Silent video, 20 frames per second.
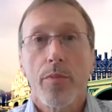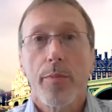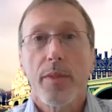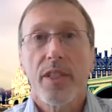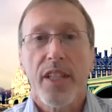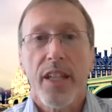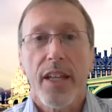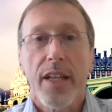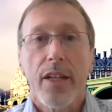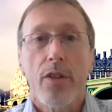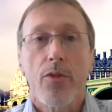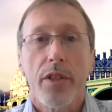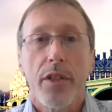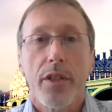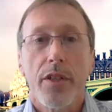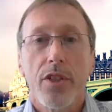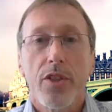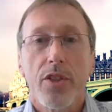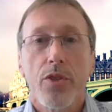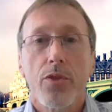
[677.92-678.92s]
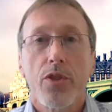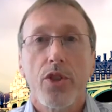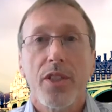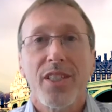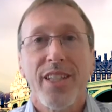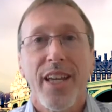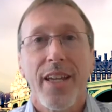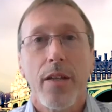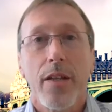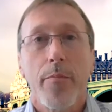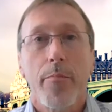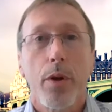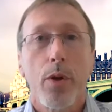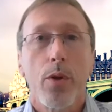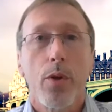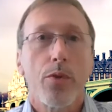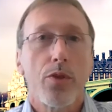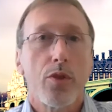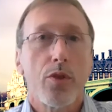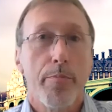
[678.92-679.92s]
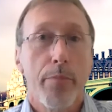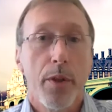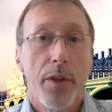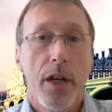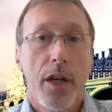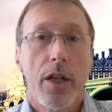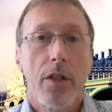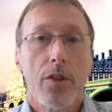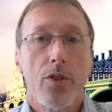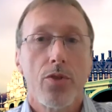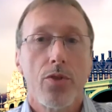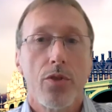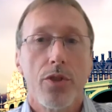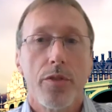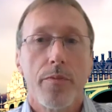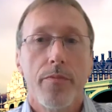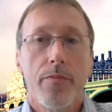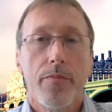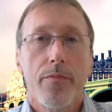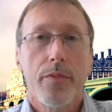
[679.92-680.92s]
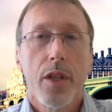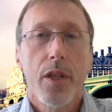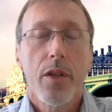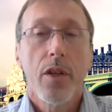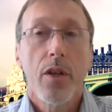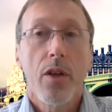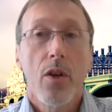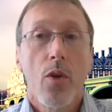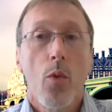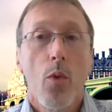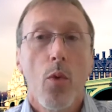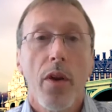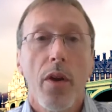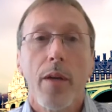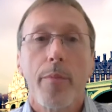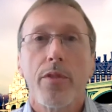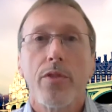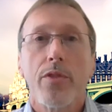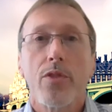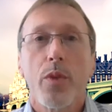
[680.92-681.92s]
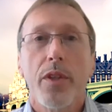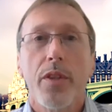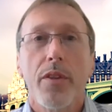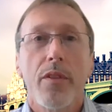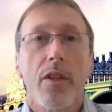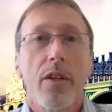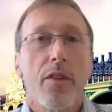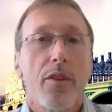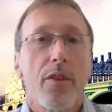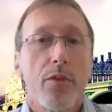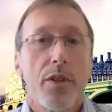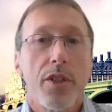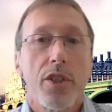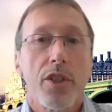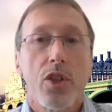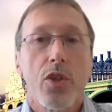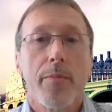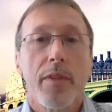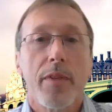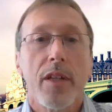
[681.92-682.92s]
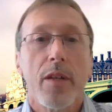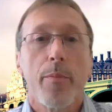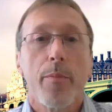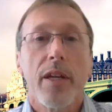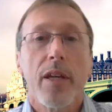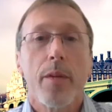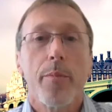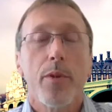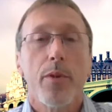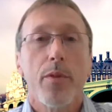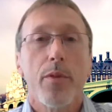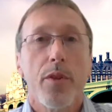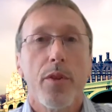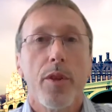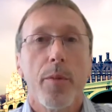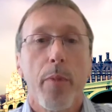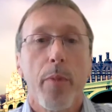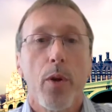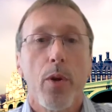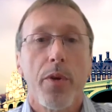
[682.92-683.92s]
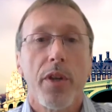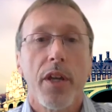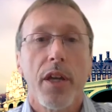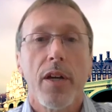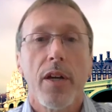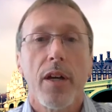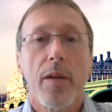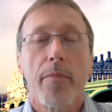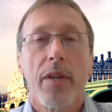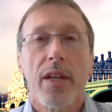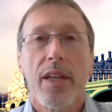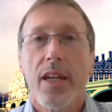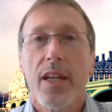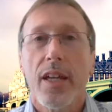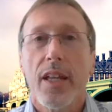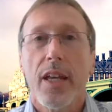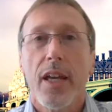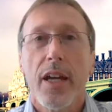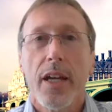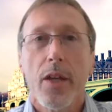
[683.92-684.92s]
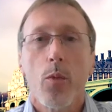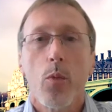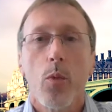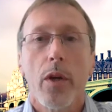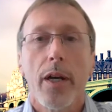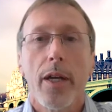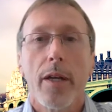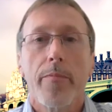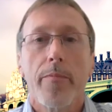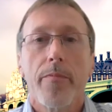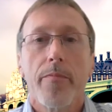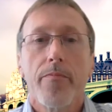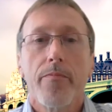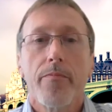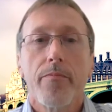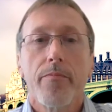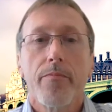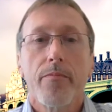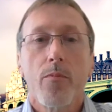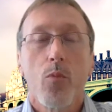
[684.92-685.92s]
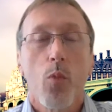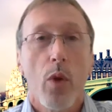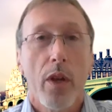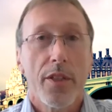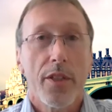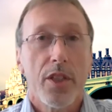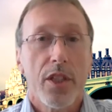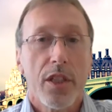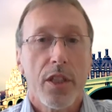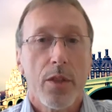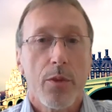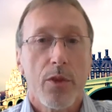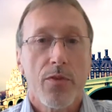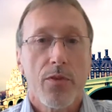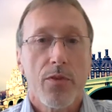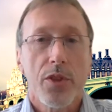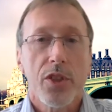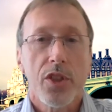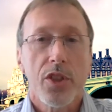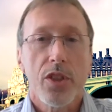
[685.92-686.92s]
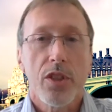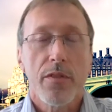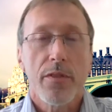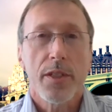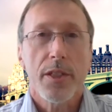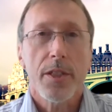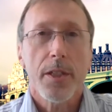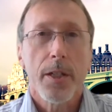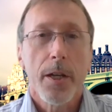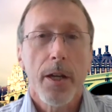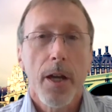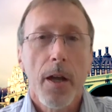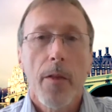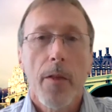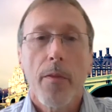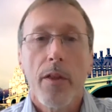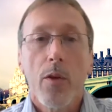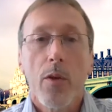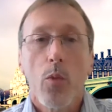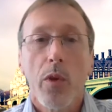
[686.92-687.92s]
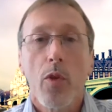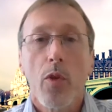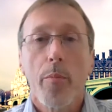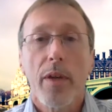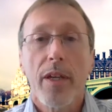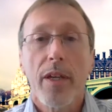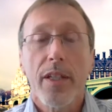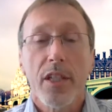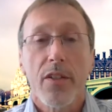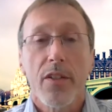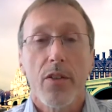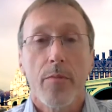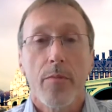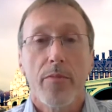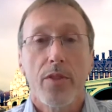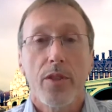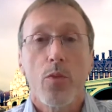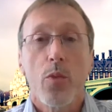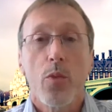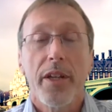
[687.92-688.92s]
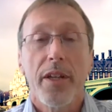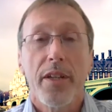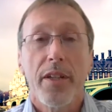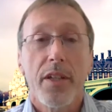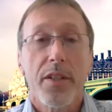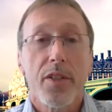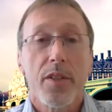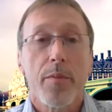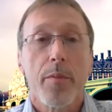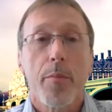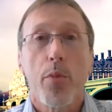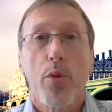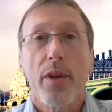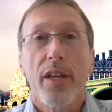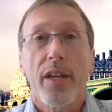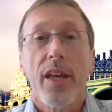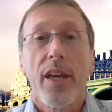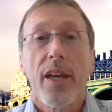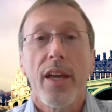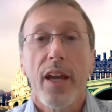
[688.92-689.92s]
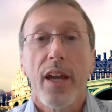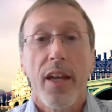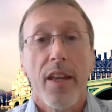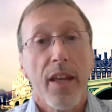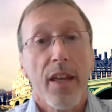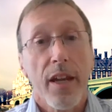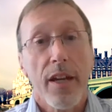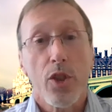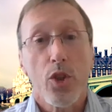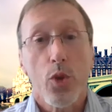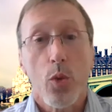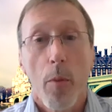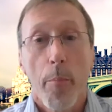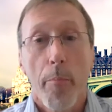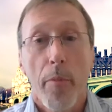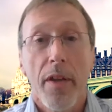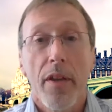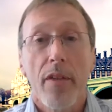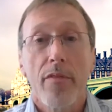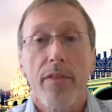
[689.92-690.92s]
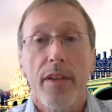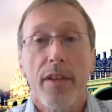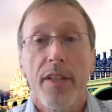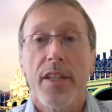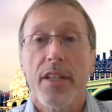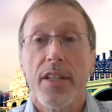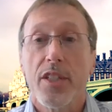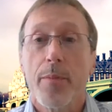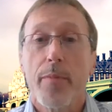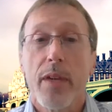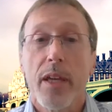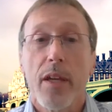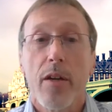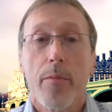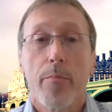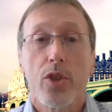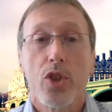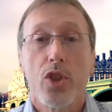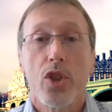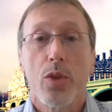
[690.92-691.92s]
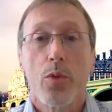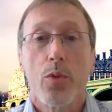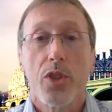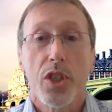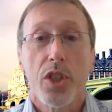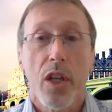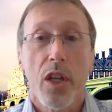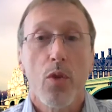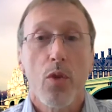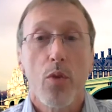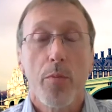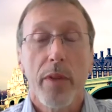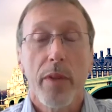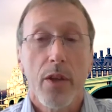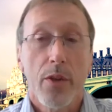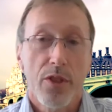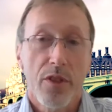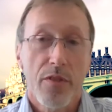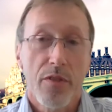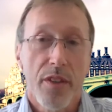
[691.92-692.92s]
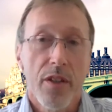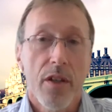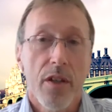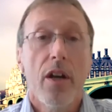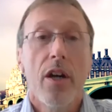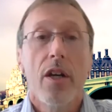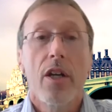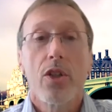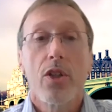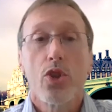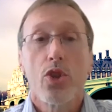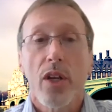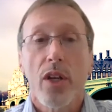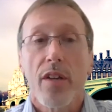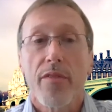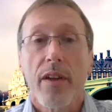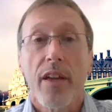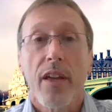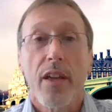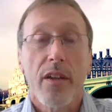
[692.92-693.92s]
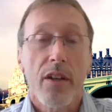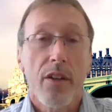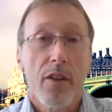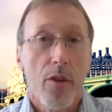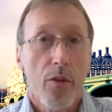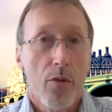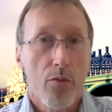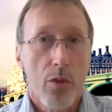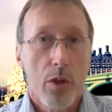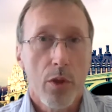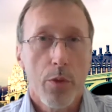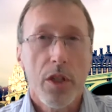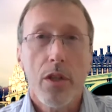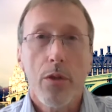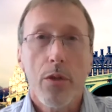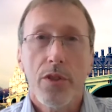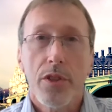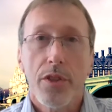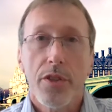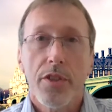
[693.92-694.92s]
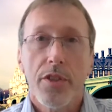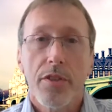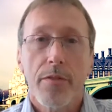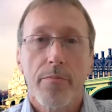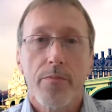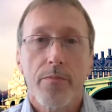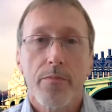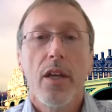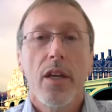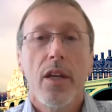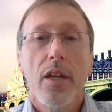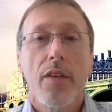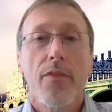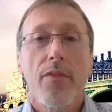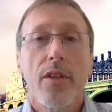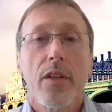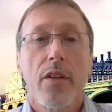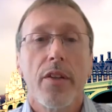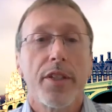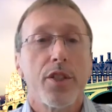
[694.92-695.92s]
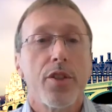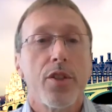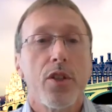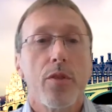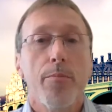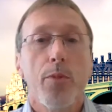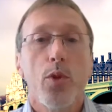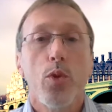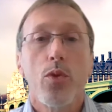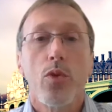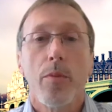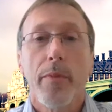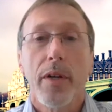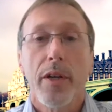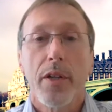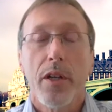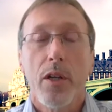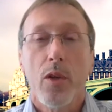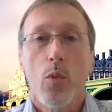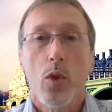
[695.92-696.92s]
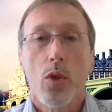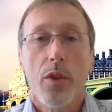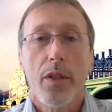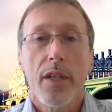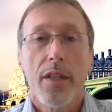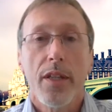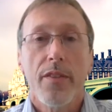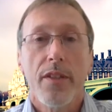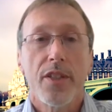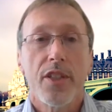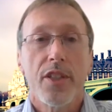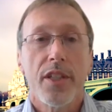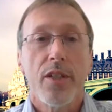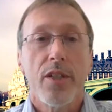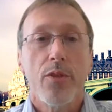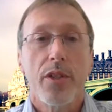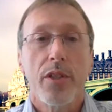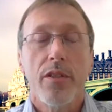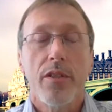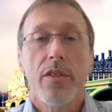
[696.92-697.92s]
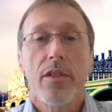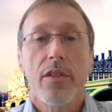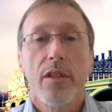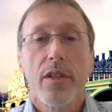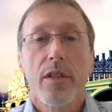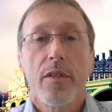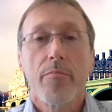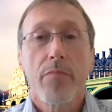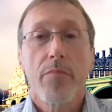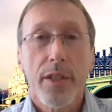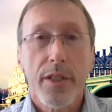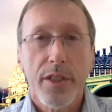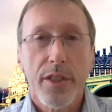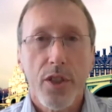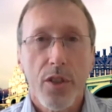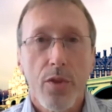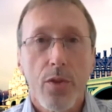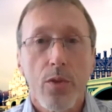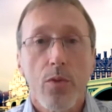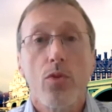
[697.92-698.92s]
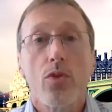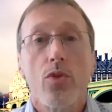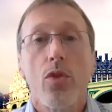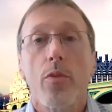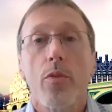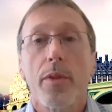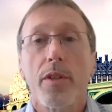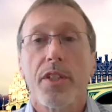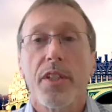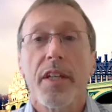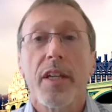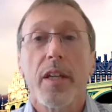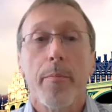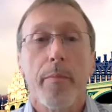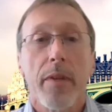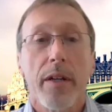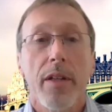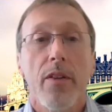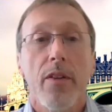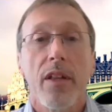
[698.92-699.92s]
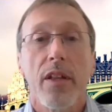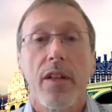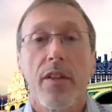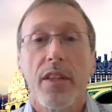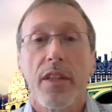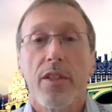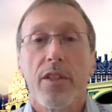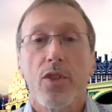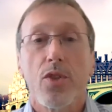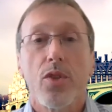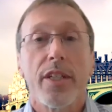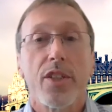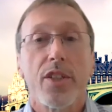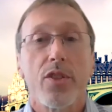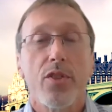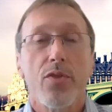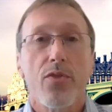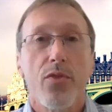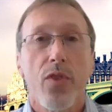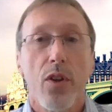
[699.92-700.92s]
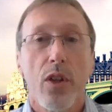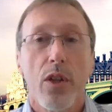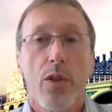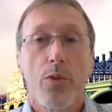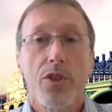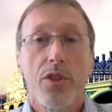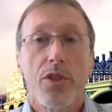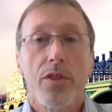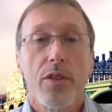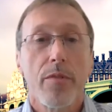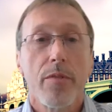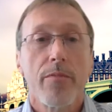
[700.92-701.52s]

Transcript: busy areas, not just 10 pods, but 100? What happens when there are so many people that the pod can't make any headway? While it's a useful service, there will be times when it doesn't bring any actual benefit as it becomes too slow because of the traffic and other road users. If you'd like to know more about our work in this area, please do drop us an email at the address that follows,